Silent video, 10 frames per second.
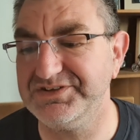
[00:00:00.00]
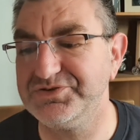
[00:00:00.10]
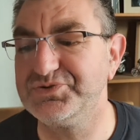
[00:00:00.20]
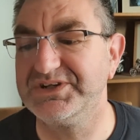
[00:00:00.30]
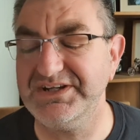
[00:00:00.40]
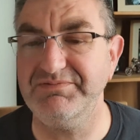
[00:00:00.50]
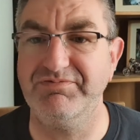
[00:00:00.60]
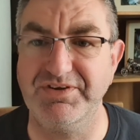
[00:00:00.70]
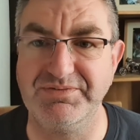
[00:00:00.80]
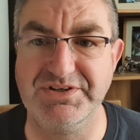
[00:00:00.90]
Do keep
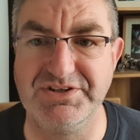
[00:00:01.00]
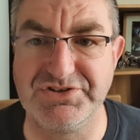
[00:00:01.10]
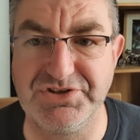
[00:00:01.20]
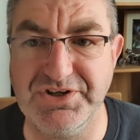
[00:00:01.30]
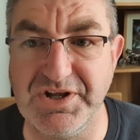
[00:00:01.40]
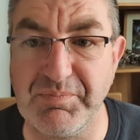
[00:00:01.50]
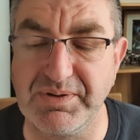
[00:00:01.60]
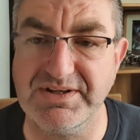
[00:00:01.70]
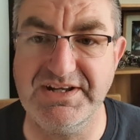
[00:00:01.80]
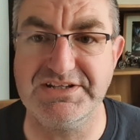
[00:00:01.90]
following the journey,
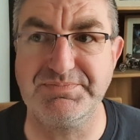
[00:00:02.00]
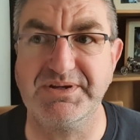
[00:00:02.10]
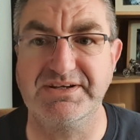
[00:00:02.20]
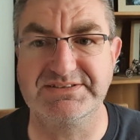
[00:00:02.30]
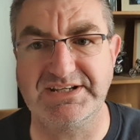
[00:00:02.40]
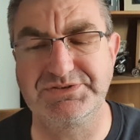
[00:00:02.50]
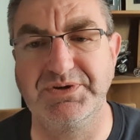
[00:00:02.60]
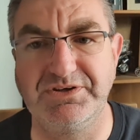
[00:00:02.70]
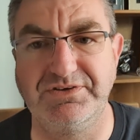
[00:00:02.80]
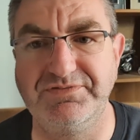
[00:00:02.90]
please, because as we
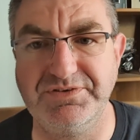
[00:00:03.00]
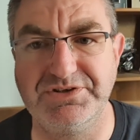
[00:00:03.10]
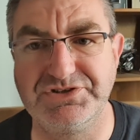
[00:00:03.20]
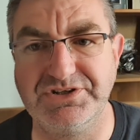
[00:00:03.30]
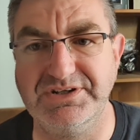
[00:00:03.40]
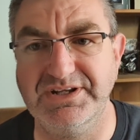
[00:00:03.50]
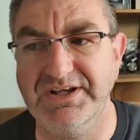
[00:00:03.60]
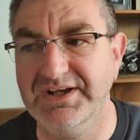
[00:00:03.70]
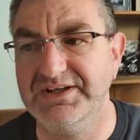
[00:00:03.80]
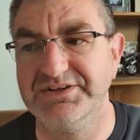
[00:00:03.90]
go through the journey,
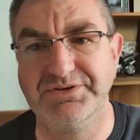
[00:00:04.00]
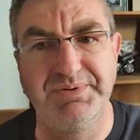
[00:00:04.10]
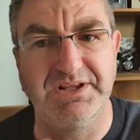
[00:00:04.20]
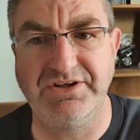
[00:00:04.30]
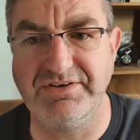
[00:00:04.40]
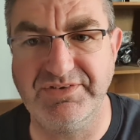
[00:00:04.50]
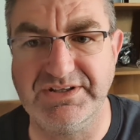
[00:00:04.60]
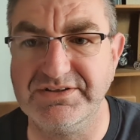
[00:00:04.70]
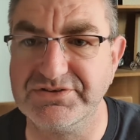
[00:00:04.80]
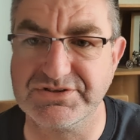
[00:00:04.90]
there'll be a lot of it
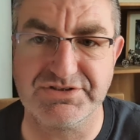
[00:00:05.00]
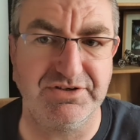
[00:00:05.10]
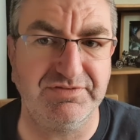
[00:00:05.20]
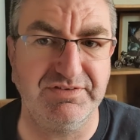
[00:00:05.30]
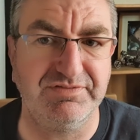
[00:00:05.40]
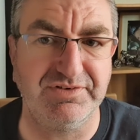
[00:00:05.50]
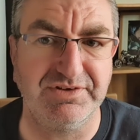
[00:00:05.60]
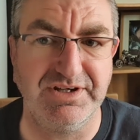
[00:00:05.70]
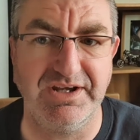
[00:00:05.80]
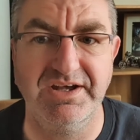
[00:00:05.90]
that does nothing for
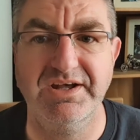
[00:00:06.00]
you.